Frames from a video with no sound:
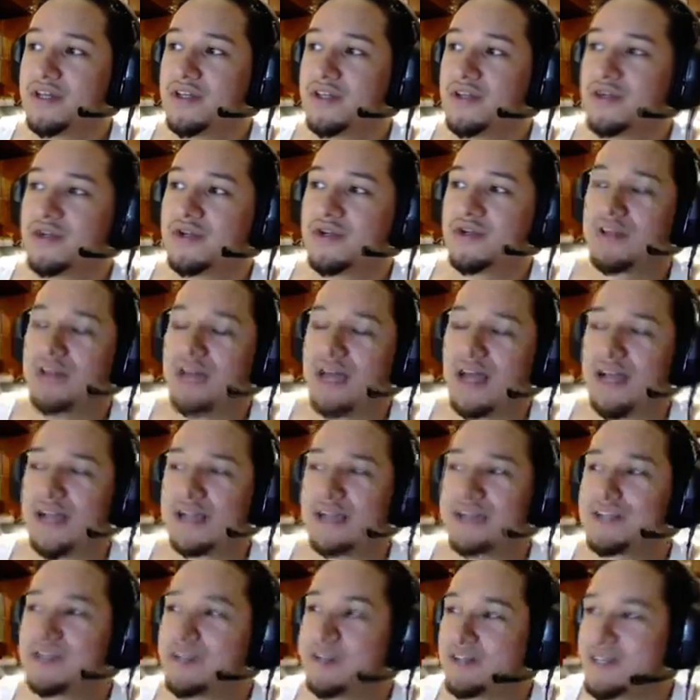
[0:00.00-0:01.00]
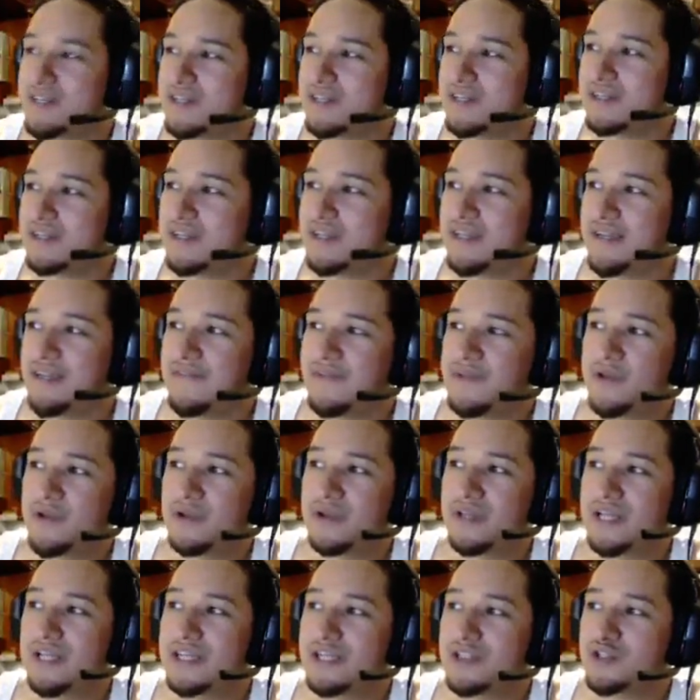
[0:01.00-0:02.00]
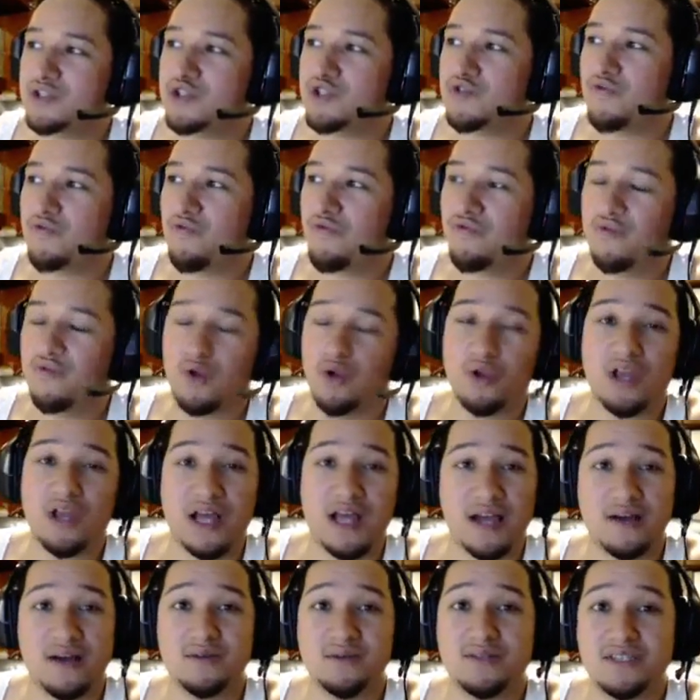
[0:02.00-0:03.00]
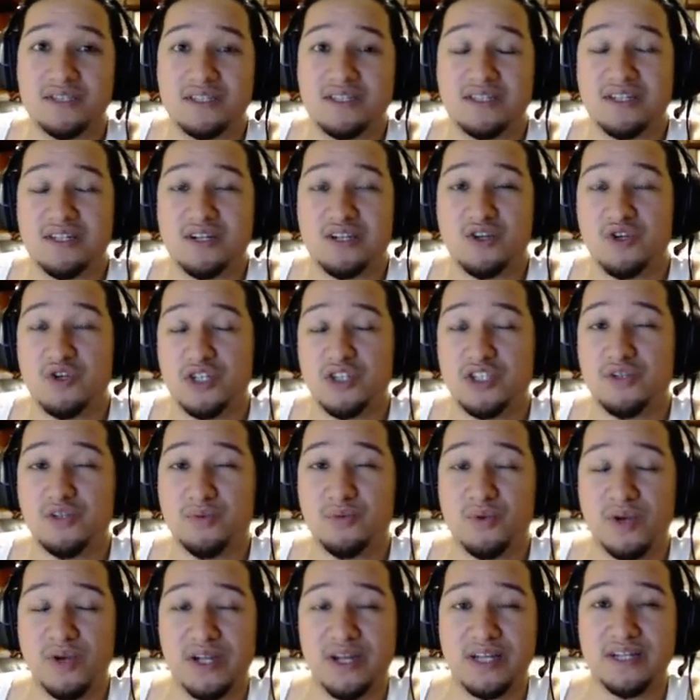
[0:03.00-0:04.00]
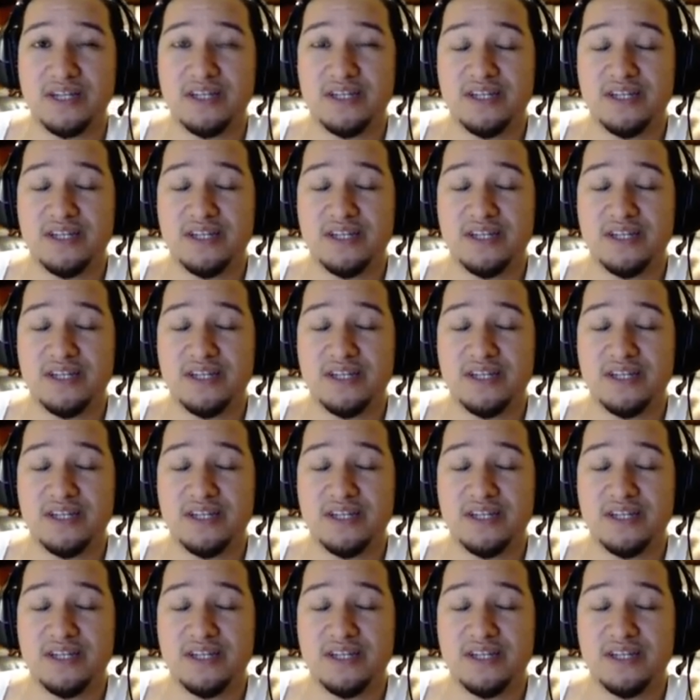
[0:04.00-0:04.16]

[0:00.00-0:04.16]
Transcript: you can actually, if you're like full out Crystal Break